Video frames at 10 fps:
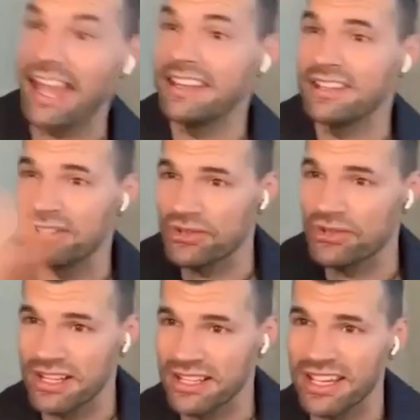and in
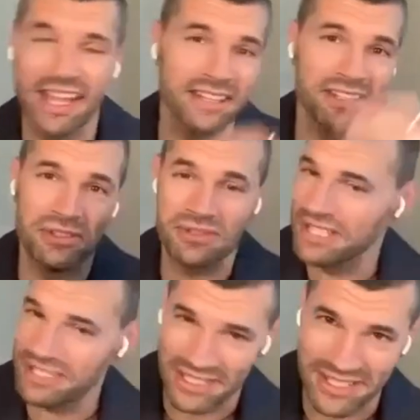Australia, and in New
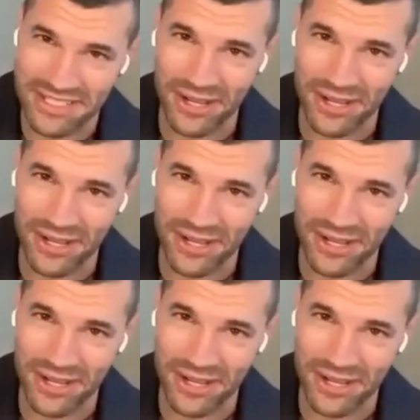Zealand.